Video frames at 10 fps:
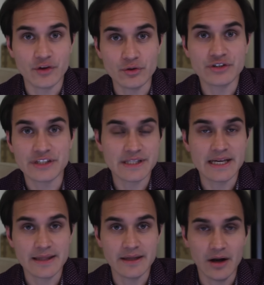Don't just
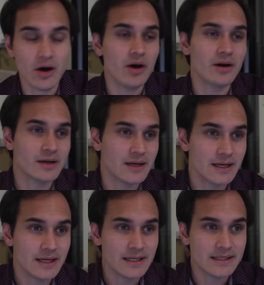think that, oh,
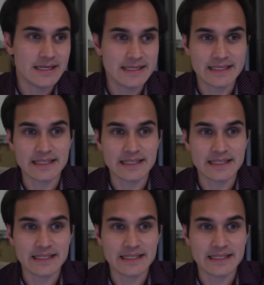these